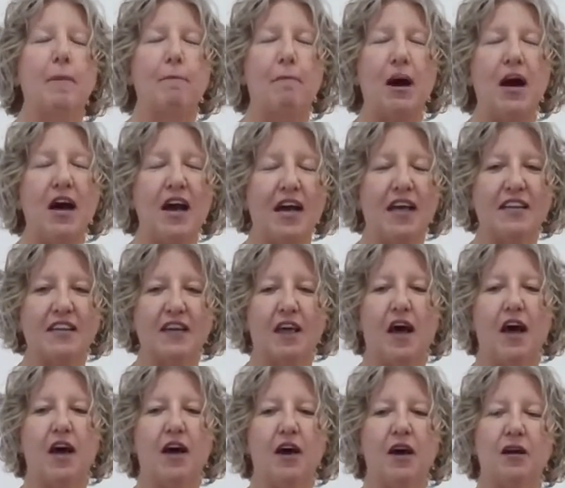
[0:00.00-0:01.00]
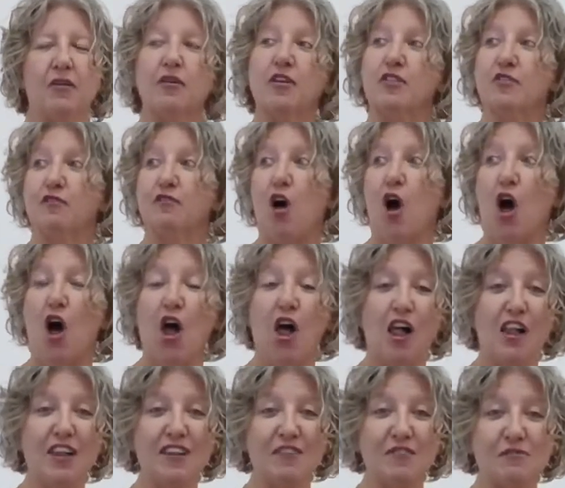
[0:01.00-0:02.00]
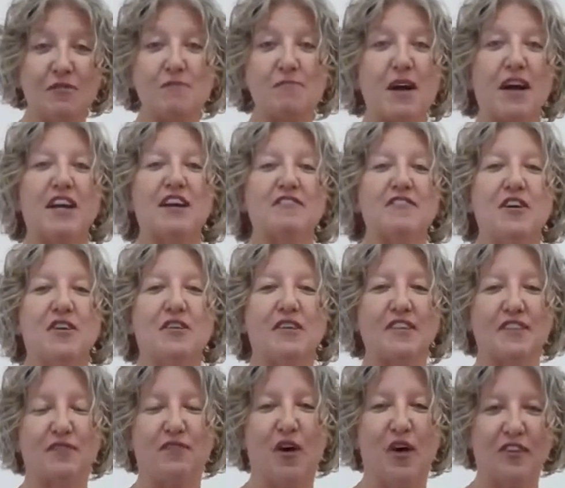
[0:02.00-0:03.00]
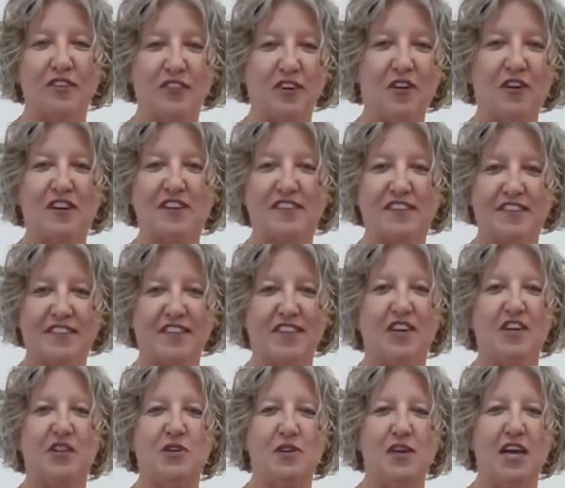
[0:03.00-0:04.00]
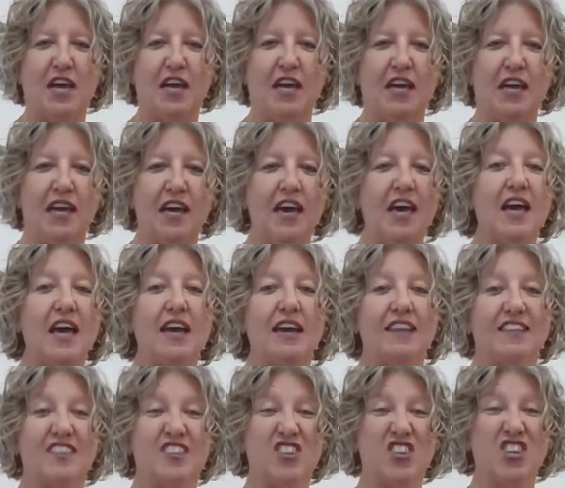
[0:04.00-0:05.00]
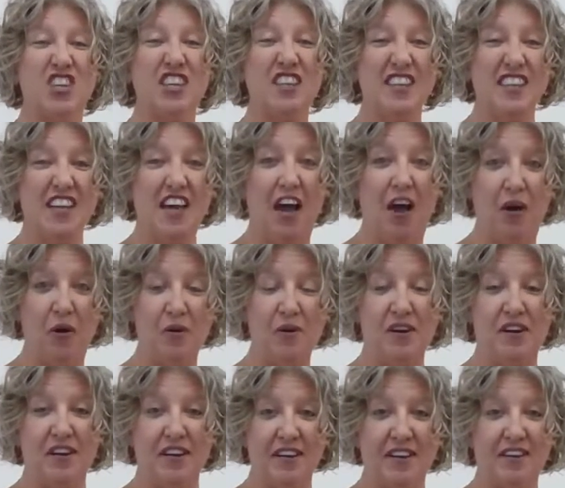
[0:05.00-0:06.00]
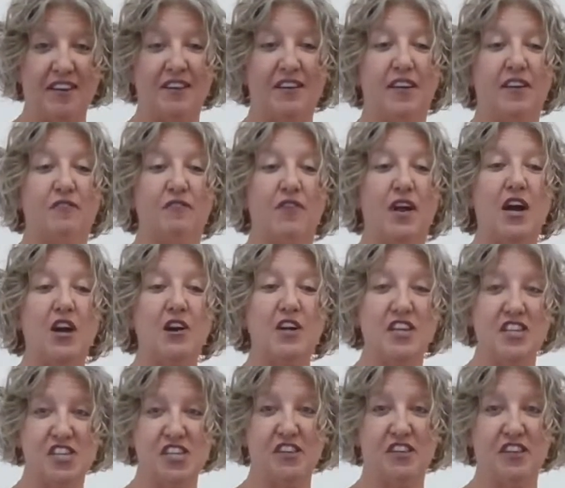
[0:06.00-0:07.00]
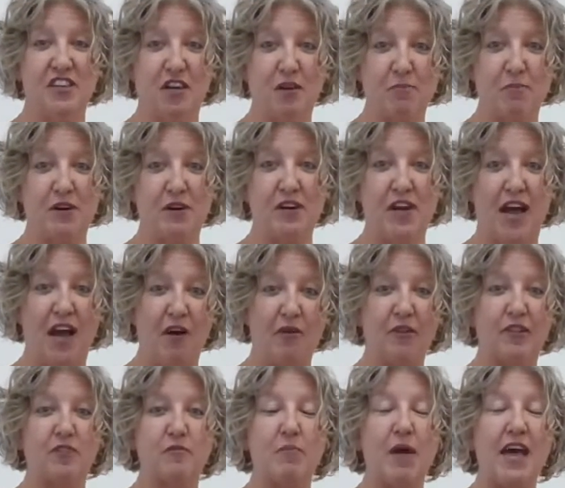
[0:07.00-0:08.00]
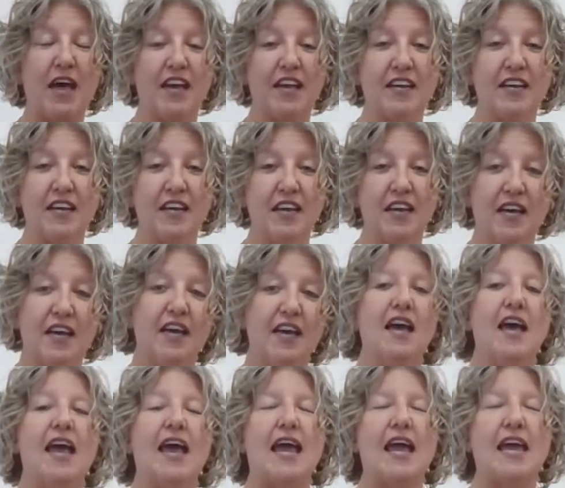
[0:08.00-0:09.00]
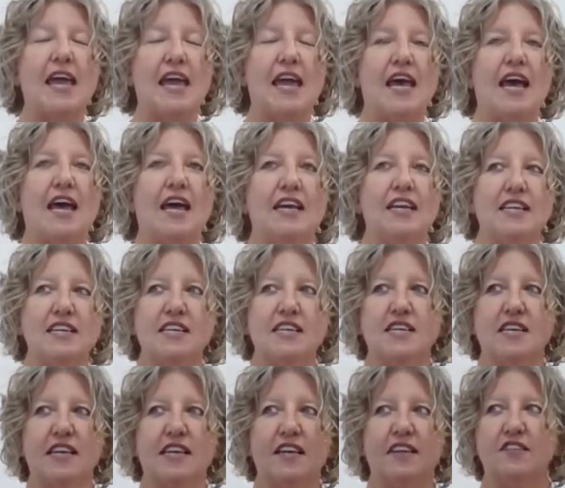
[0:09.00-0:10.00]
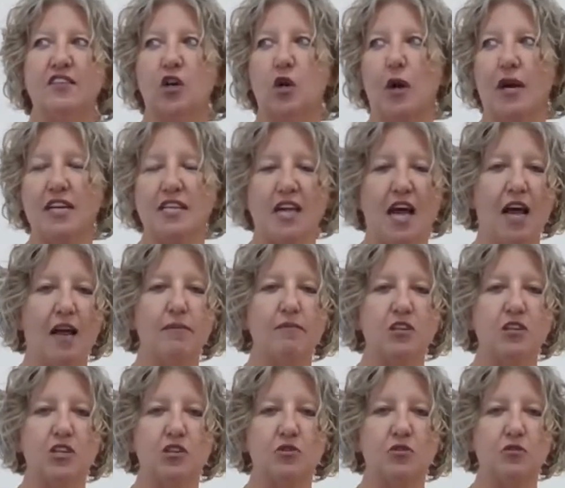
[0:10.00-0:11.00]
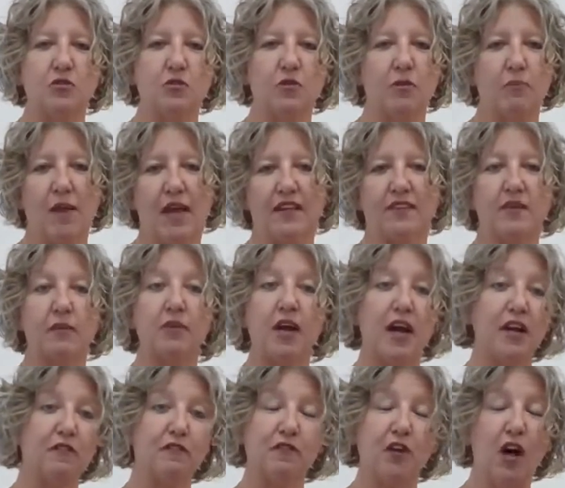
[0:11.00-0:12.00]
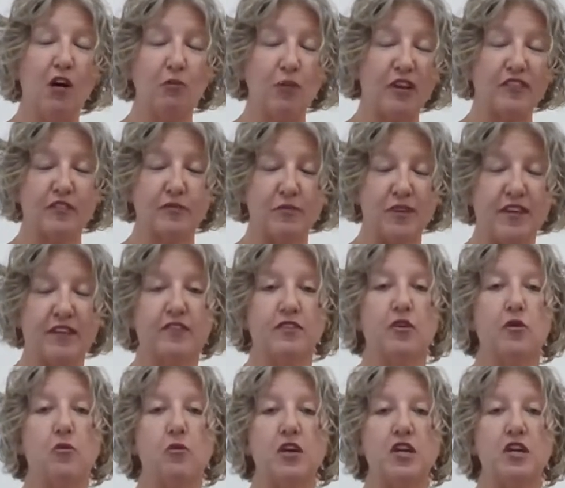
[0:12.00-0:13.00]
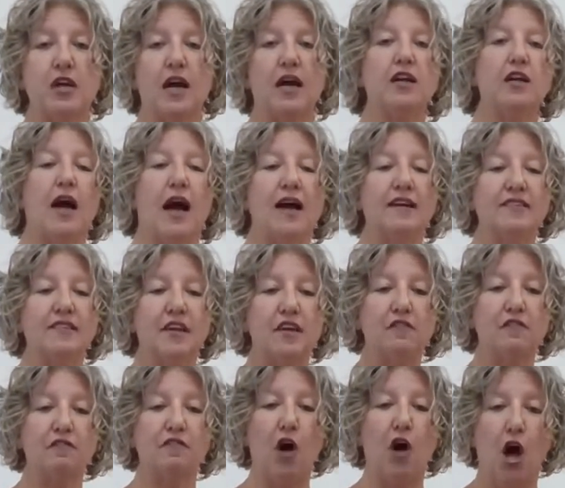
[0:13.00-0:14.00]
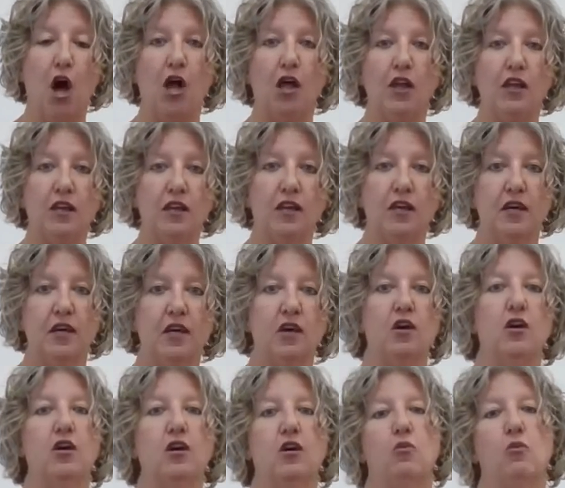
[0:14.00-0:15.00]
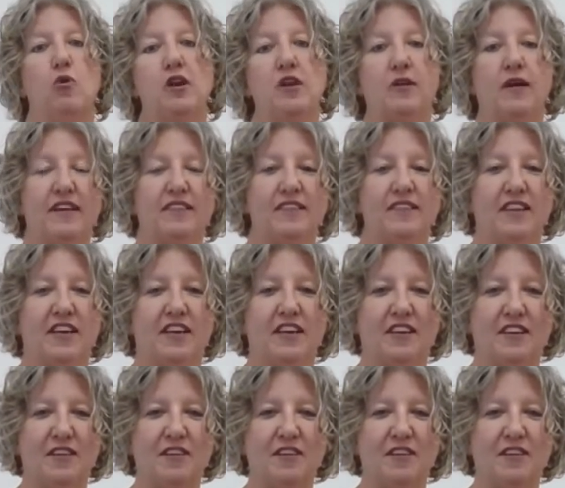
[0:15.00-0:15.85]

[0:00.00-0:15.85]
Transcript: But uh, it's fall. We might have noticed fall started just the other day. It's chilly out, very chilly compared to how it's been and it's a great time to make some kind of fall recipe. So when I say fall, what do you guys think?